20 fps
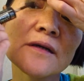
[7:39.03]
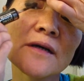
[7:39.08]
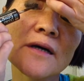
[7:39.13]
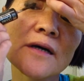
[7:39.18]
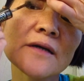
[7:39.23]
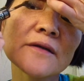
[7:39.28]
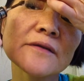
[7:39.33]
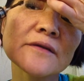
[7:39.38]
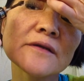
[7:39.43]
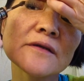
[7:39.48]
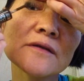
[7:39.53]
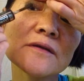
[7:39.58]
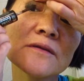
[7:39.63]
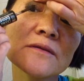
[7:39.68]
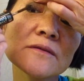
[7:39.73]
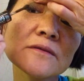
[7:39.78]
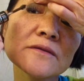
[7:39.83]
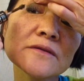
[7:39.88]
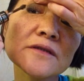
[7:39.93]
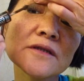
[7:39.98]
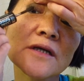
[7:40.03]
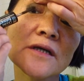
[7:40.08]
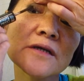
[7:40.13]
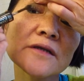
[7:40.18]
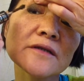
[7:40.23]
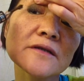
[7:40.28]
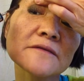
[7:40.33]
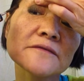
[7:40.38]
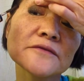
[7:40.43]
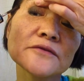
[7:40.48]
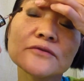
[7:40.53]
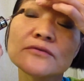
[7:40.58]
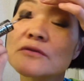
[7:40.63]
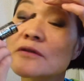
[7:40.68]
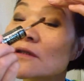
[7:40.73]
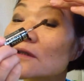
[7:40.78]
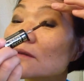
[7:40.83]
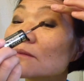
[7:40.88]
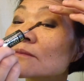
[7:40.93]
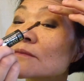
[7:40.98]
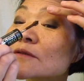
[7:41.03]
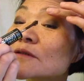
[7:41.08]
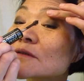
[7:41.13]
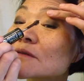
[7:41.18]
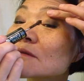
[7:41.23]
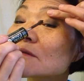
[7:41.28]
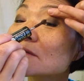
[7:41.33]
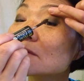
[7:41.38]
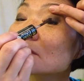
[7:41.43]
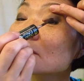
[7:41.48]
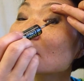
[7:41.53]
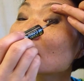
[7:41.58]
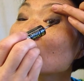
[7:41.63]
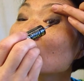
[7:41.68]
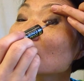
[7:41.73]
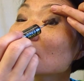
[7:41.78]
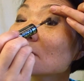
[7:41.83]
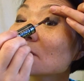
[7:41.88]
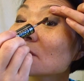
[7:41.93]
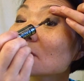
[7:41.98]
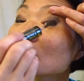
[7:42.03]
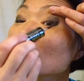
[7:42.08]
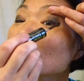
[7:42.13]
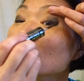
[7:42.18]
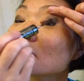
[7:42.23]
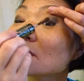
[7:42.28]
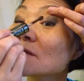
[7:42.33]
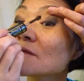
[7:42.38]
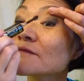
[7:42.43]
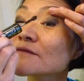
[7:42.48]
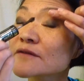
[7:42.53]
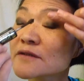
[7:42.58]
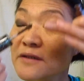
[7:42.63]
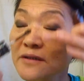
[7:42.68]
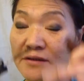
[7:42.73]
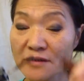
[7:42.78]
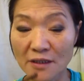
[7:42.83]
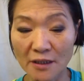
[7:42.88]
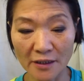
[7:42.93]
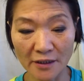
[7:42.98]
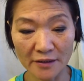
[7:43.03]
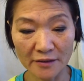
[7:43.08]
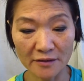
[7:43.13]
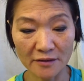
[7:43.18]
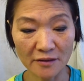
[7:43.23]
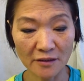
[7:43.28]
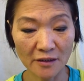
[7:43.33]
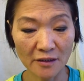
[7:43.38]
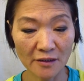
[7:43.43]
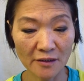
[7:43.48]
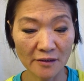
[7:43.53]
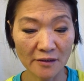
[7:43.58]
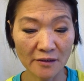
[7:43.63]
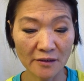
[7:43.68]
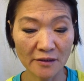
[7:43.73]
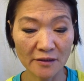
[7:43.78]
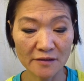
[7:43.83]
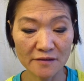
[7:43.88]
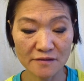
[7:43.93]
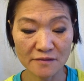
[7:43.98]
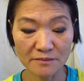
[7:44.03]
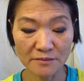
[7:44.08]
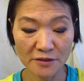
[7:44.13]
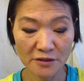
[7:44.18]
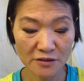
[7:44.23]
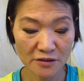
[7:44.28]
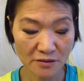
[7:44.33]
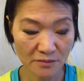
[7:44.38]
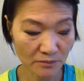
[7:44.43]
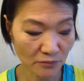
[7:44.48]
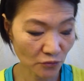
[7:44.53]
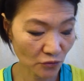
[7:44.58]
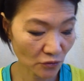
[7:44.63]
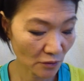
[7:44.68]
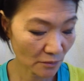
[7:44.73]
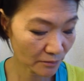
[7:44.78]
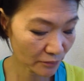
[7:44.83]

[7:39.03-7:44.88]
And those kind of dreams, those kind of desire is much more